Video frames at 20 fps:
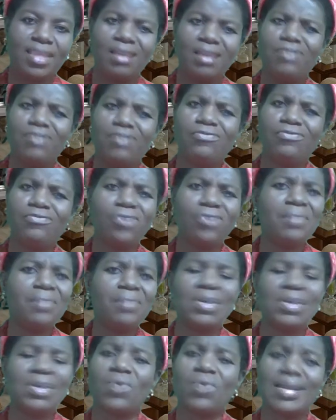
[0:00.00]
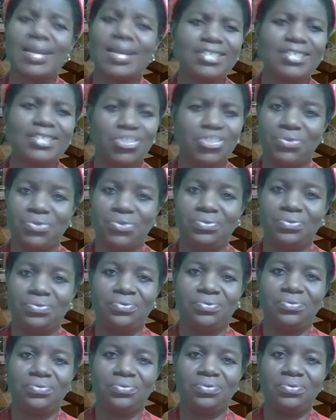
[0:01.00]
Form a coalition
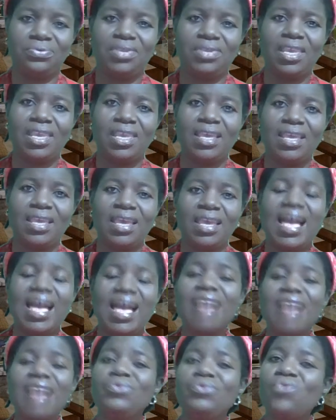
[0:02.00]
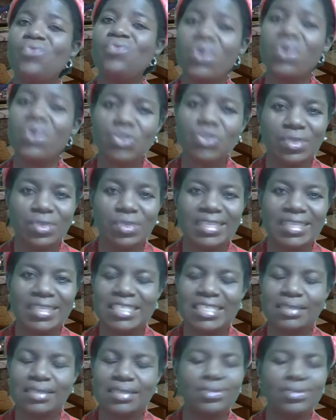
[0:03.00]
and go to
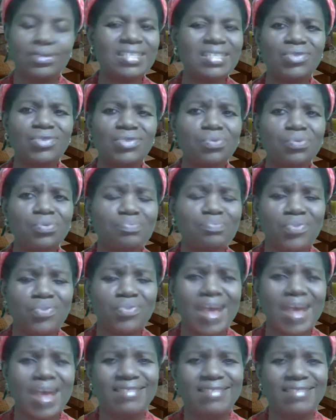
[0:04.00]
Buhari